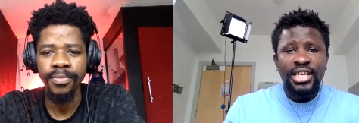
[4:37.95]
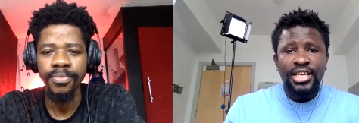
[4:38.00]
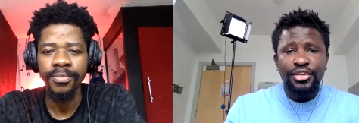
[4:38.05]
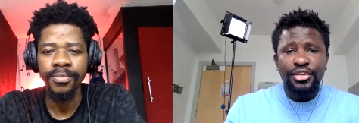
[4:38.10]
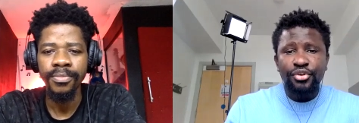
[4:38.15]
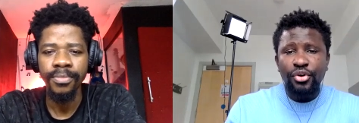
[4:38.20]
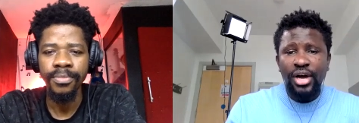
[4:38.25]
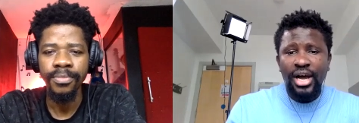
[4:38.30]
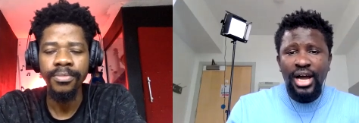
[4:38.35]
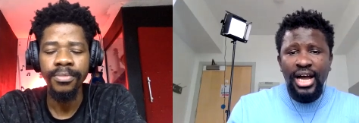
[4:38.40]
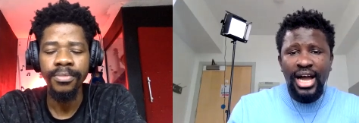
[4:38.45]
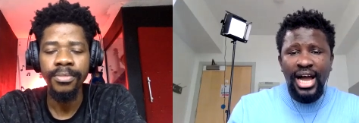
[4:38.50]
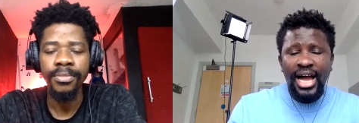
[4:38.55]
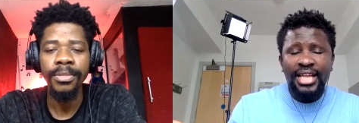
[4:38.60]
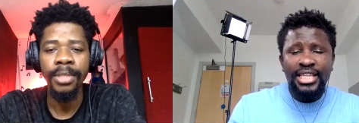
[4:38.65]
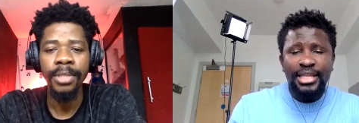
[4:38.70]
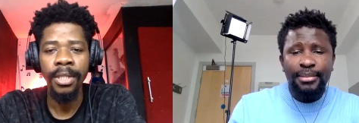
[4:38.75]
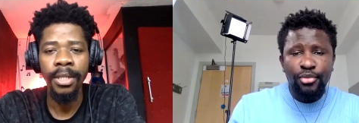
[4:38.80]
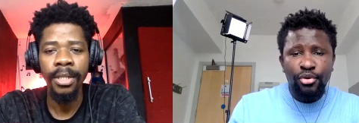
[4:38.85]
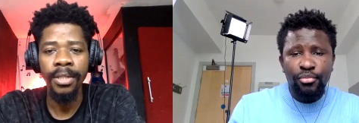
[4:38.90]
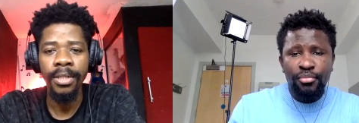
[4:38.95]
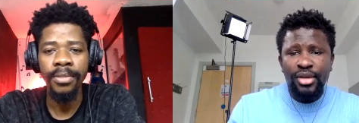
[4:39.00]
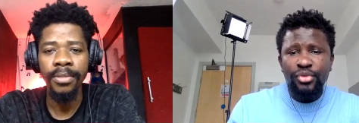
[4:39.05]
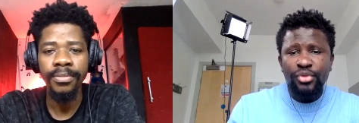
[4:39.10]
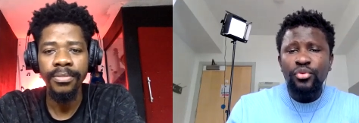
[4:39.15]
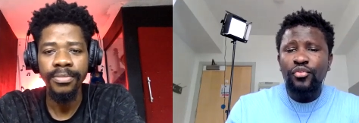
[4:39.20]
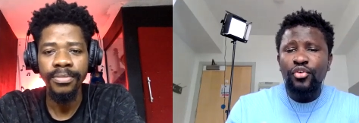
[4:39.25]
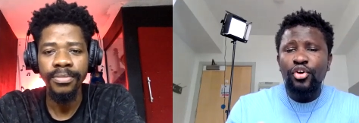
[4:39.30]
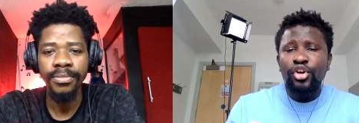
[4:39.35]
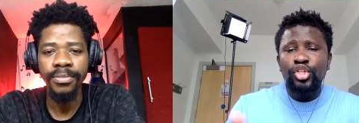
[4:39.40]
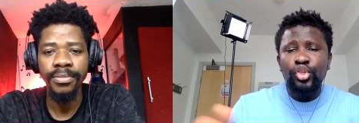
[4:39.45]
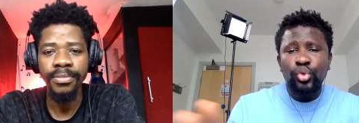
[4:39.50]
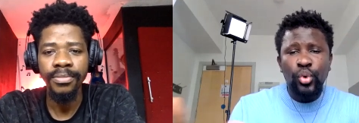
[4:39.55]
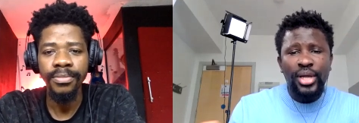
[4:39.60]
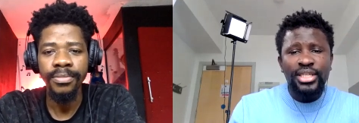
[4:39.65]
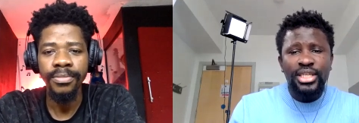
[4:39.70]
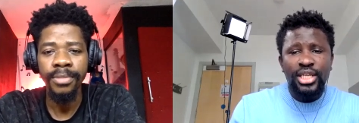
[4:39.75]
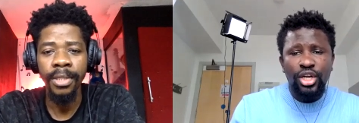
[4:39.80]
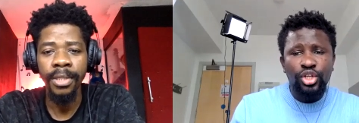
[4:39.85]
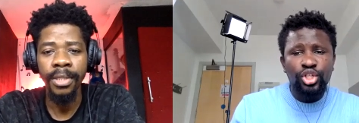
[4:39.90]
Speaker 1: You know, uh, at yeah. the moment, we've got
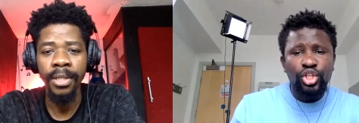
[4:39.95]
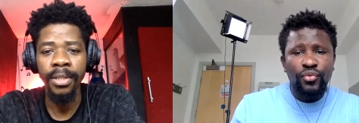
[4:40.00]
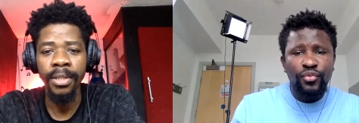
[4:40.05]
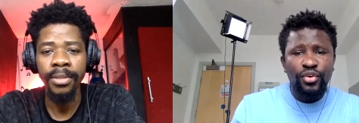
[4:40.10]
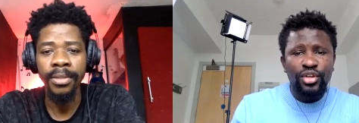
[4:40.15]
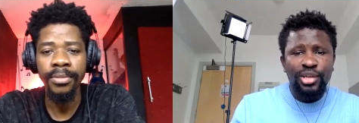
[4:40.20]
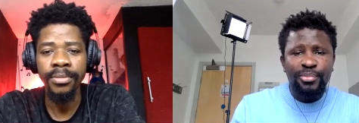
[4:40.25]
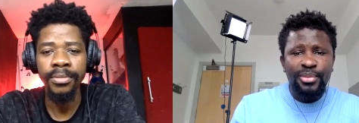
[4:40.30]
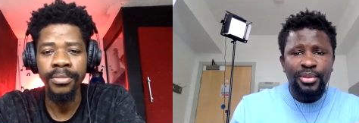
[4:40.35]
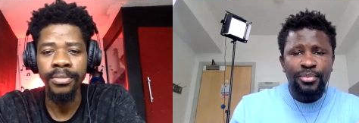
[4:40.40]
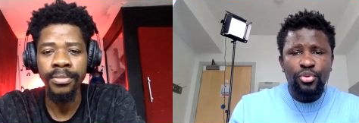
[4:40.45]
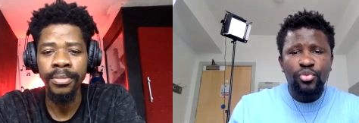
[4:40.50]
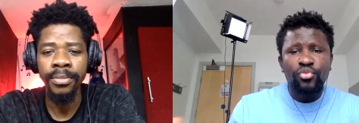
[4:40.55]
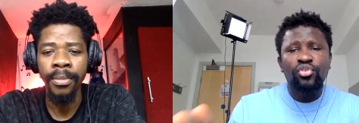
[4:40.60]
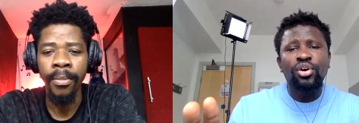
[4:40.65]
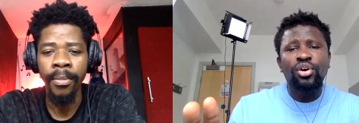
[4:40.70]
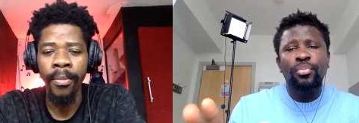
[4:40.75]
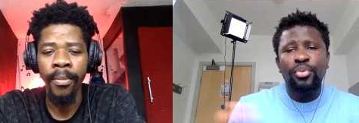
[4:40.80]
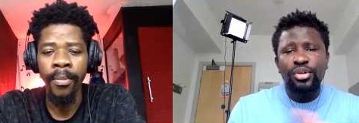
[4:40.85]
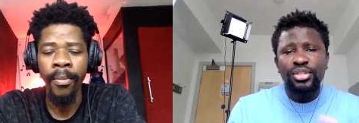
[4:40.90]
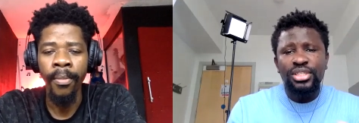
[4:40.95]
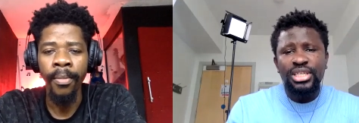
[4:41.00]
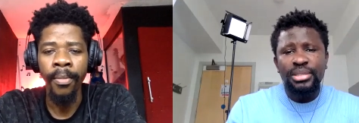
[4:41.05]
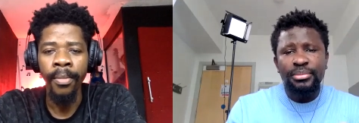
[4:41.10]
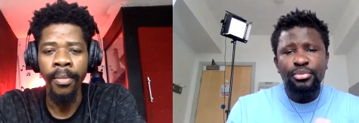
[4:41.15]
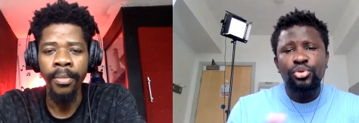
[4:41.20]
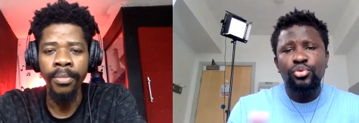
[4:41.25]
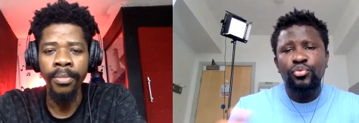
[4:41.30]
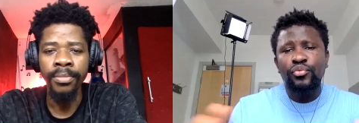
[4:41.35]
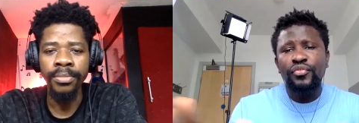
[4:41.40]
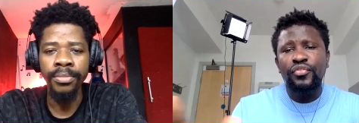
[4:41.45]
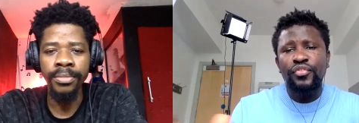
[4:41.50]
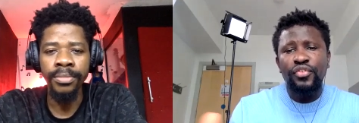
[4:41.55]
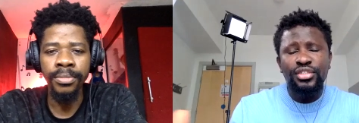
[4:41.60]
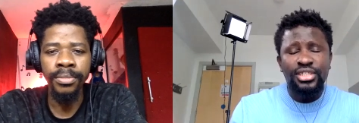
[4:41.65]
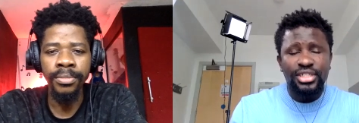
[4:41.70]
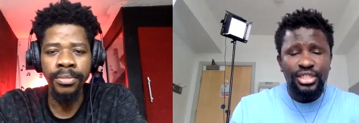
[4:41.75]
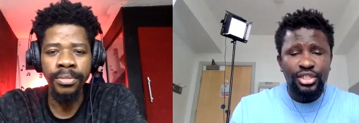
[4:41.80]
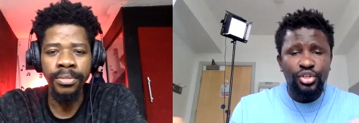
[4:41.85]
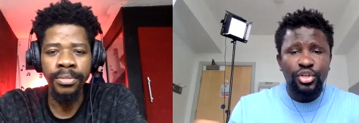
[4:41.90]
quite a yeah. lot of other people. who got Portable, mm-hmm.
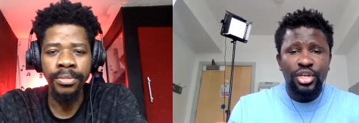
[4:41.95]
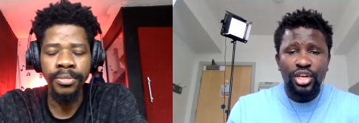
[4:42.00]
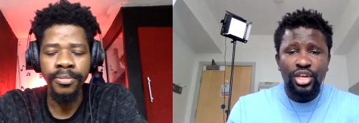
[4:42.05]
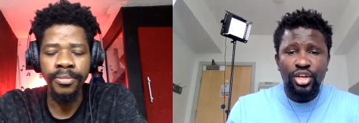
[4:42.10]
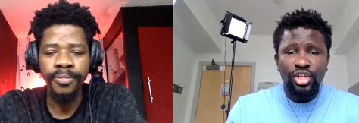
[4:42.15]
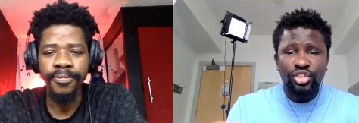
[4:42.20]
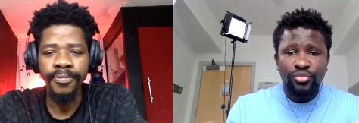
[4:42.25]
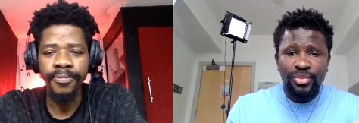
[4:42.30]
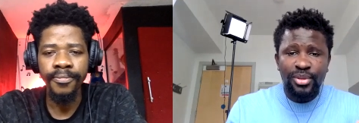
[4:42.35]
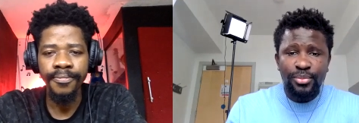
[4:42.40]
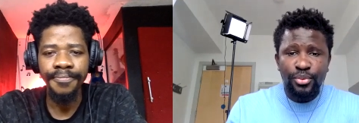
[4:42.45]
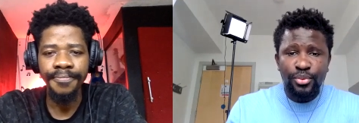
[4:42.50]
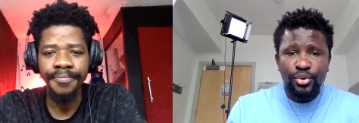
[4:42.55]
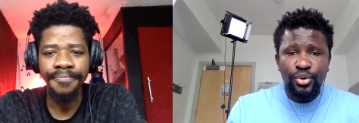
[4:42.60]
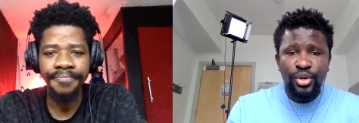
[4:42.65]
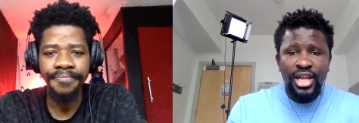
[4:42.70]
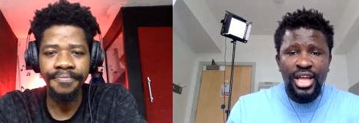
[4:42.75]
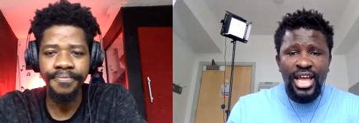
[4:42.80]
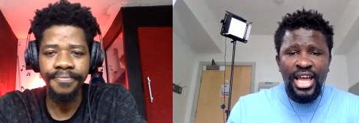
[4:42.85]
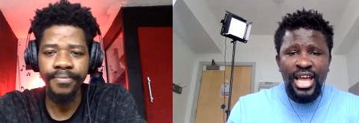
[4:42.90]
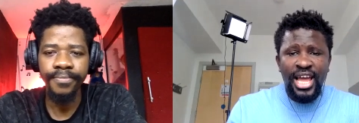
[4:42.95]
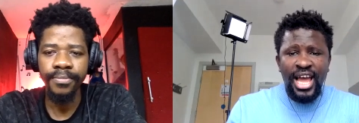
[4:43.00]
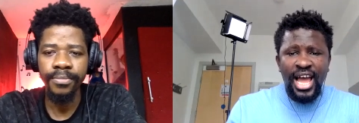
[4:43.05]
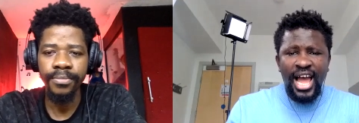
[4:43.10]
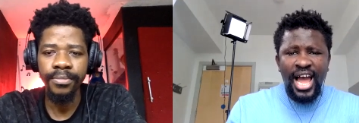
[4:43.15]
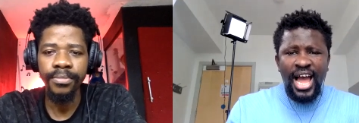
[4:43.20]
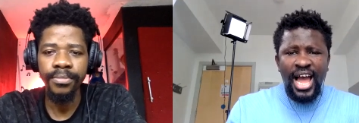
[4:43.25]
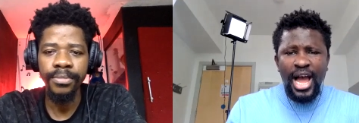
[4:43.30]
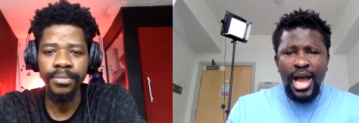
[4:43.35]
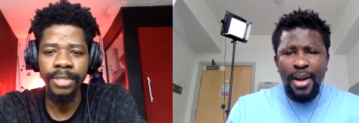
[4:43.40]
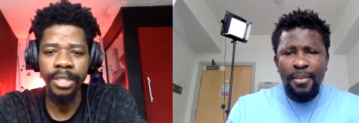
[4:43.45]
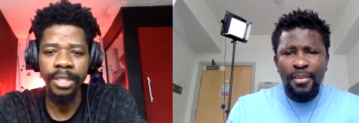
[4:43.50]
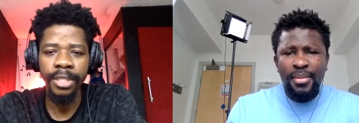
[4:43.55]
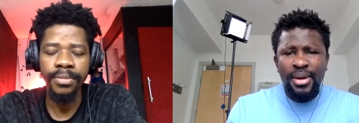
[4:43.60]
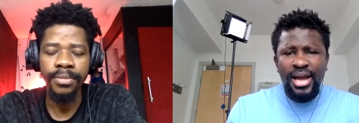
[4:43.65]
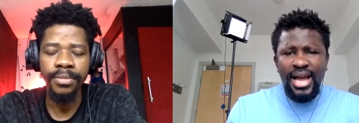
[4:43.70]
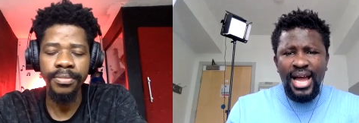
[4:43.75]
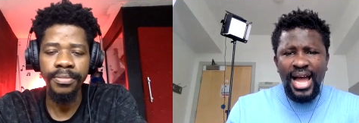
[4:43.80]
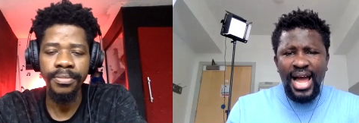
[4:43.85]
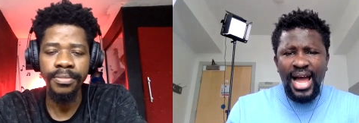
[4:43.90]
got you know a lot of people. Um, yeah.